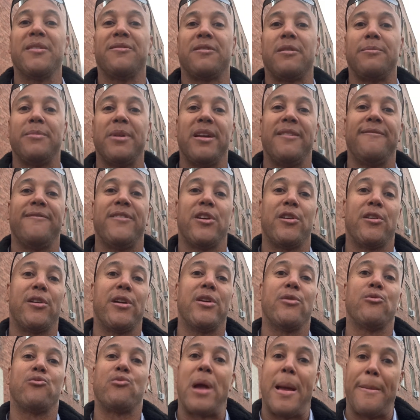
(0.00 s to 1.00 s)
from a
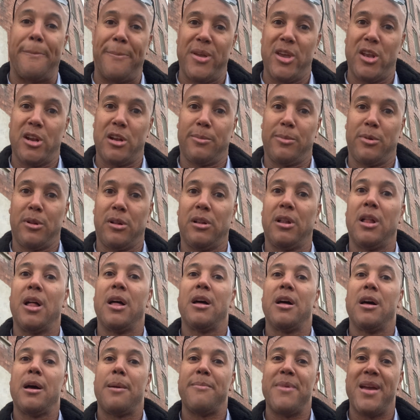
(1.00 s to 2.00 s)
very reputable
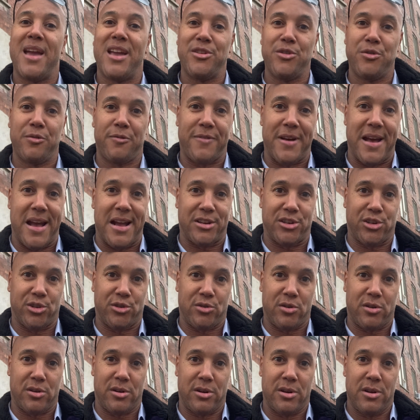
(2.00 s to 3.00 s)
manufacturer.